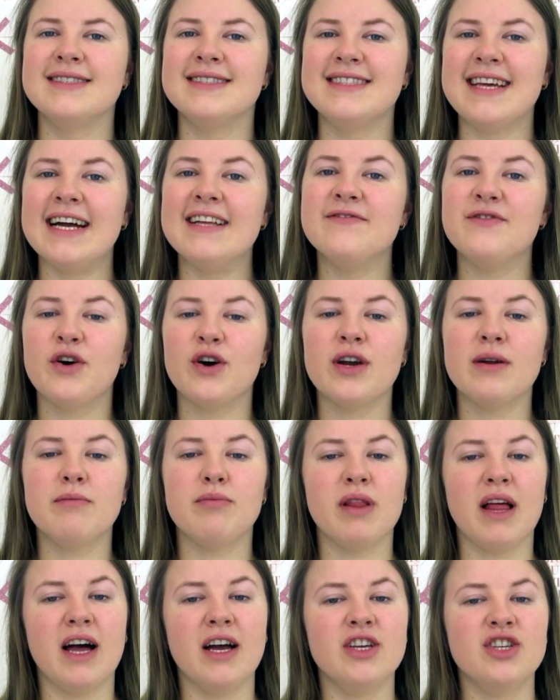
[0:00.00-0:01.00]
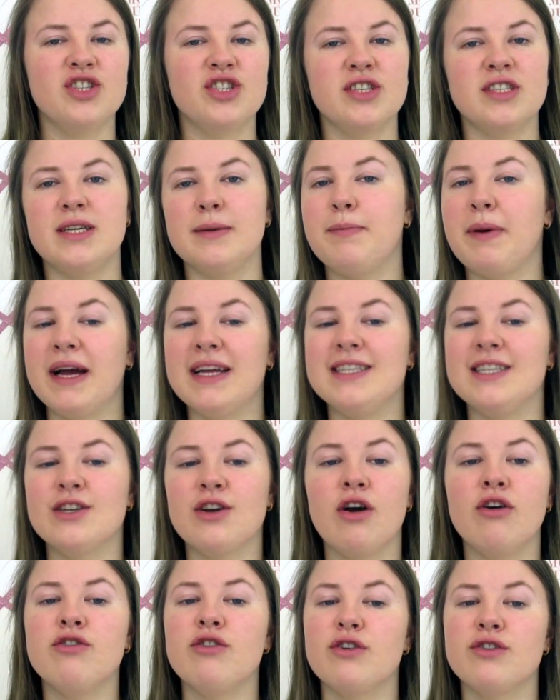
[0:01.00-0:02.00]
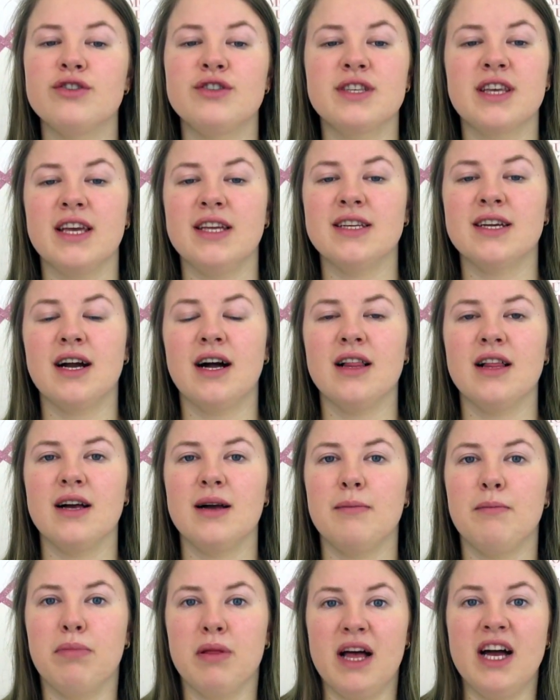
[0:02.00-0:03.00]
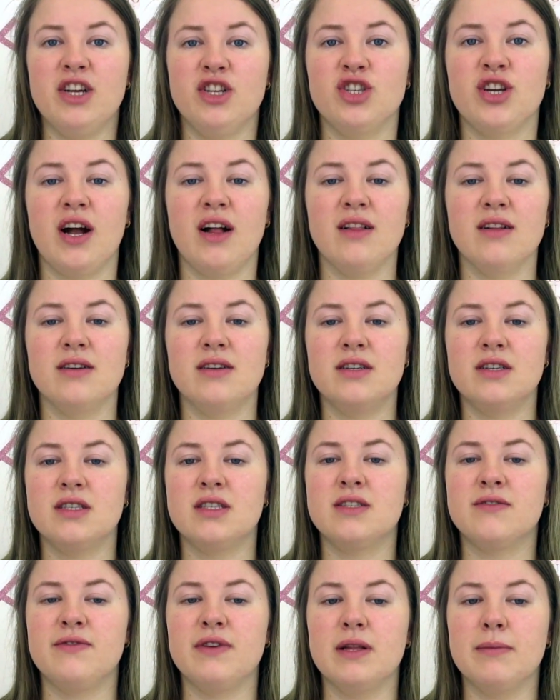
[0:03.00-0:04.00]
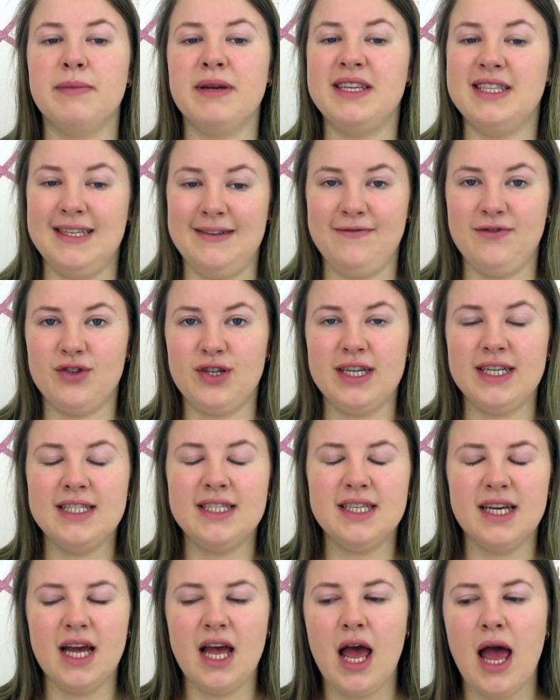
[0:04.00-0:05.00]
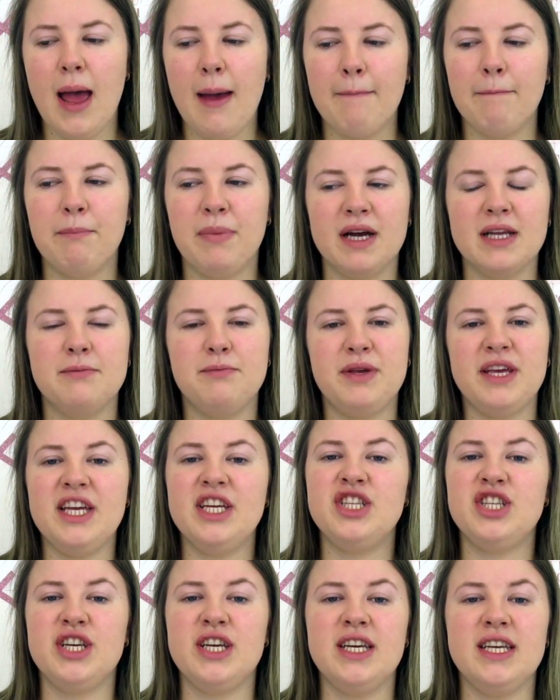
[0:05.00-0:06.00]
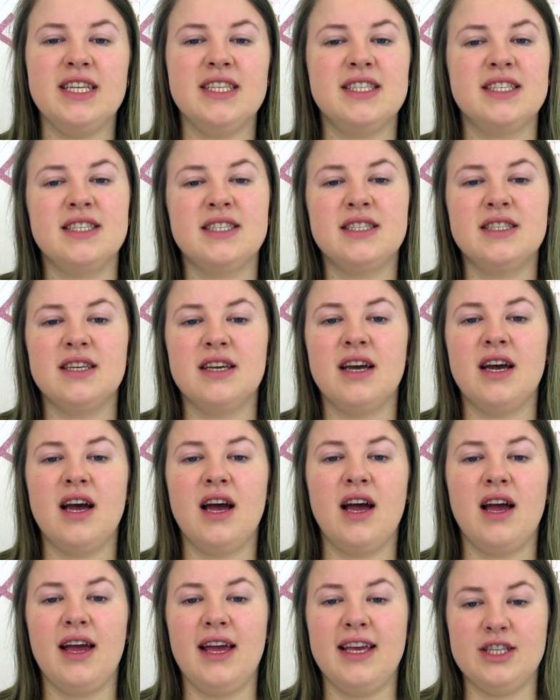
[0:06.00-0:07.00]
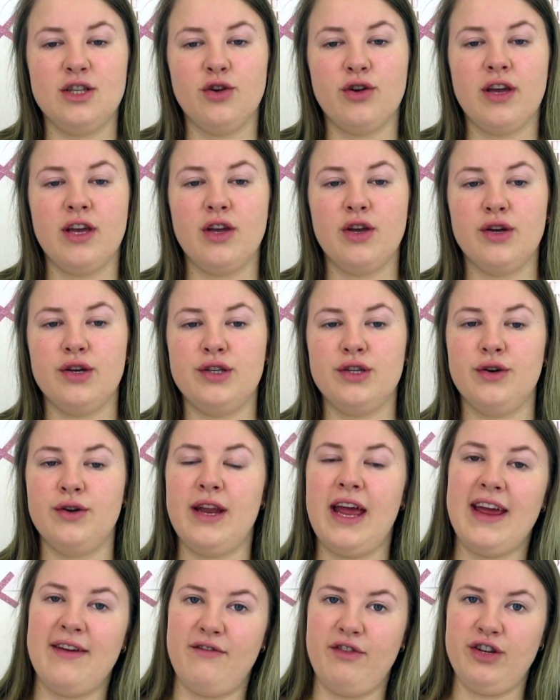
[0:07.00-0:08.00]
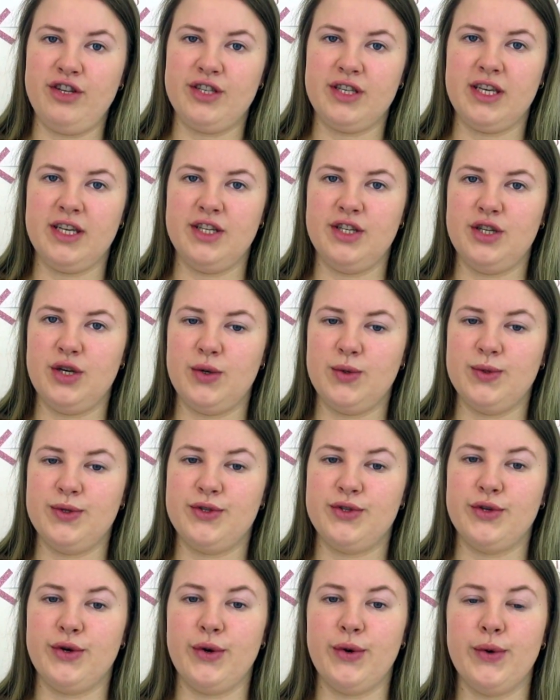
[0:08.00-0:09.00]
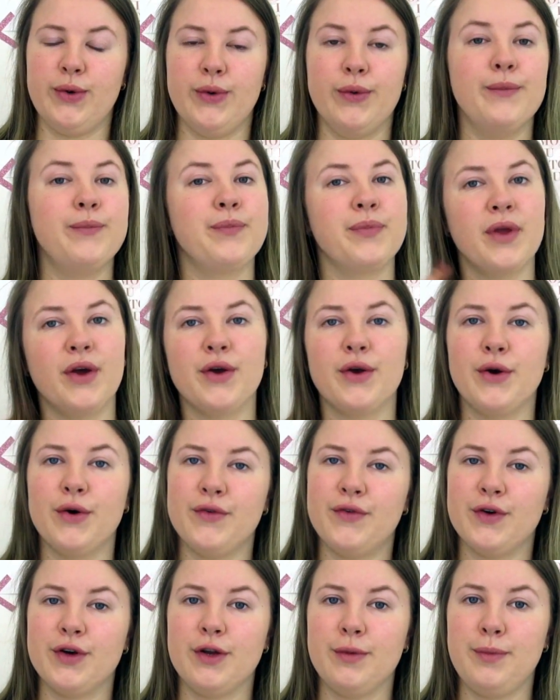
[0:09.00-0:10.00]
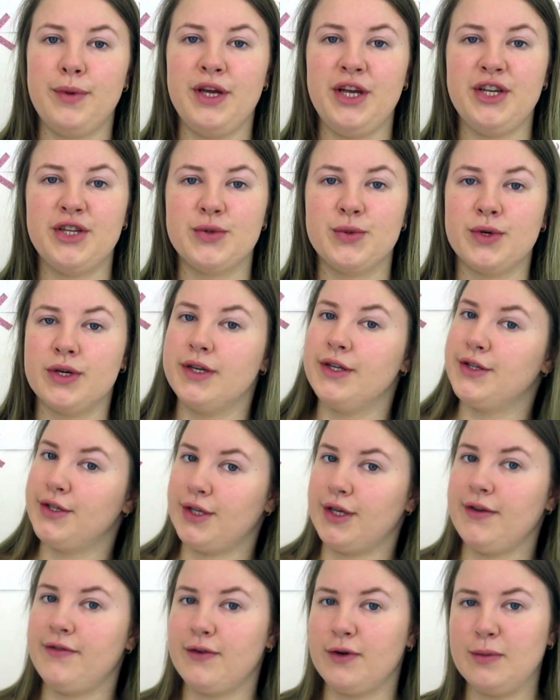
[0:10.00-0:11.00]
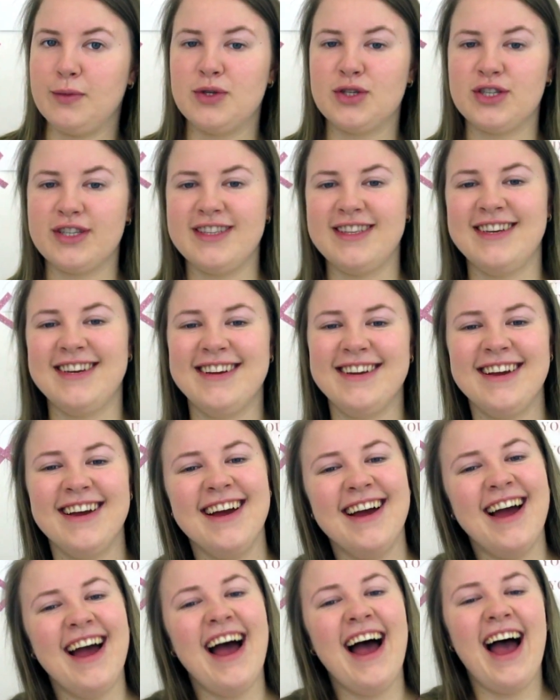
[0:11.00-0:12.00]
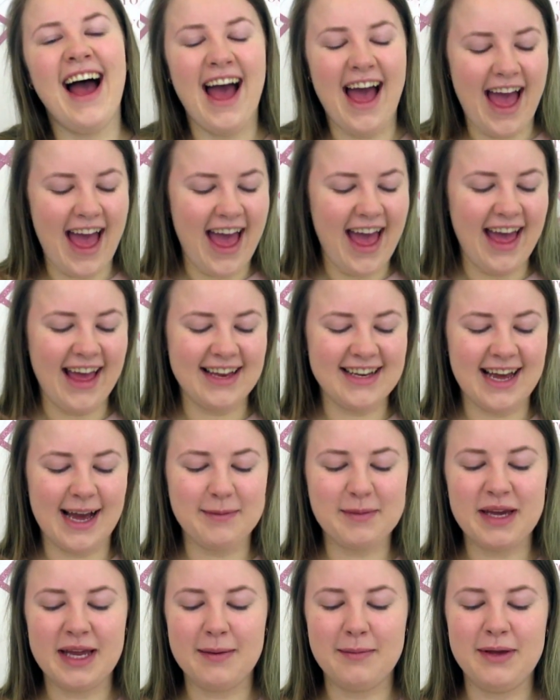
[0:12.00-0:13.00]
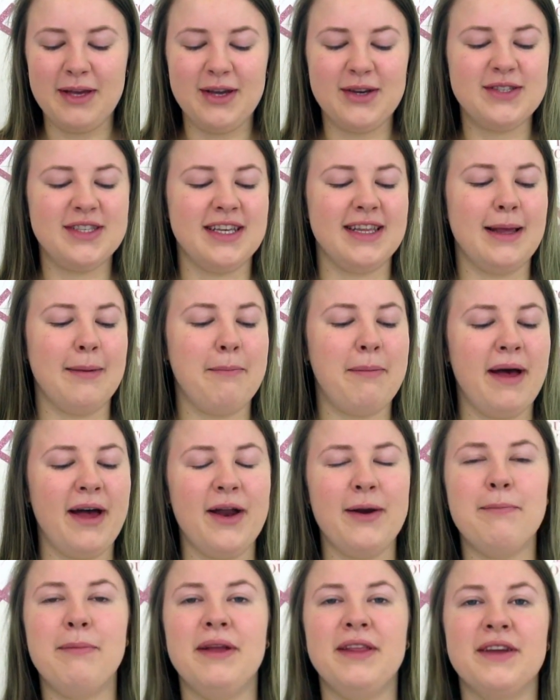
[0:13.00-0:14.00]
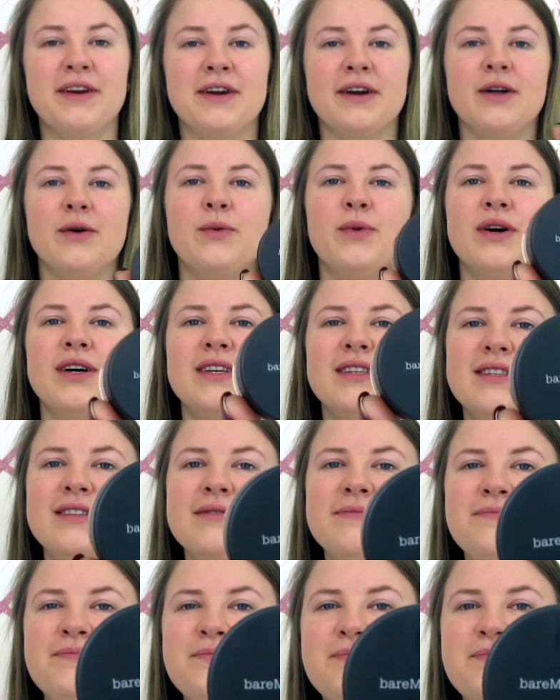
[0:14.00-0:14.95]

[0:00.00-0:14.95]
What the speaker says: Then for a blush, depending on your skin color, blush colors will be different, but peaches is looking good on every skin tone, so go for the peach one, safe option. And I'm gonna be using the BareMinerals one